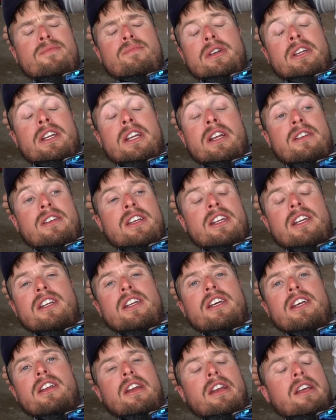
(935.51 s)
But he didn't, he
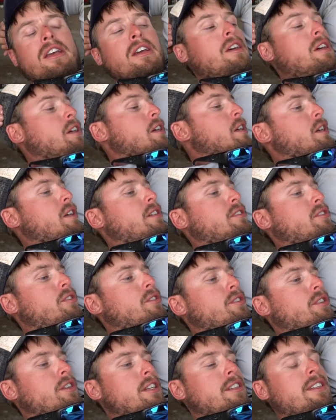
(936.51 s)
didn't hit any. It's all
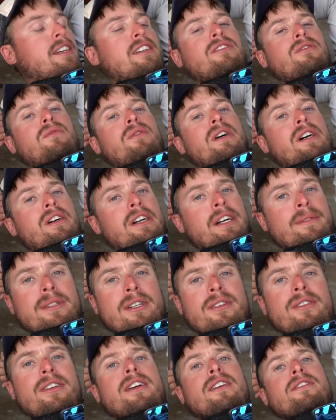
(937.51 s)
good. It takes a while. I'm
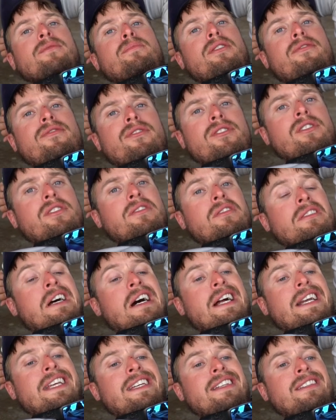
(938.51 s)
telling you guys, bow fishing is
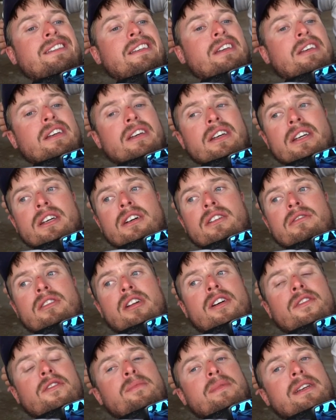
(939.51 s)
not easy.
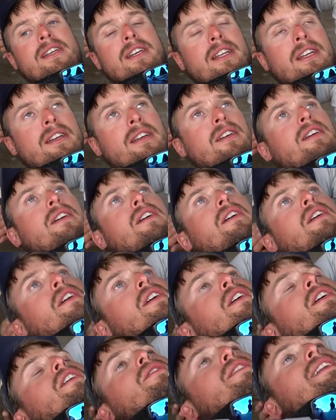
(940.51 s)
We're off the beginning.
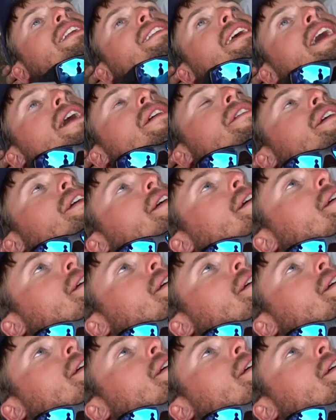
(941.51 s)
Go get it down.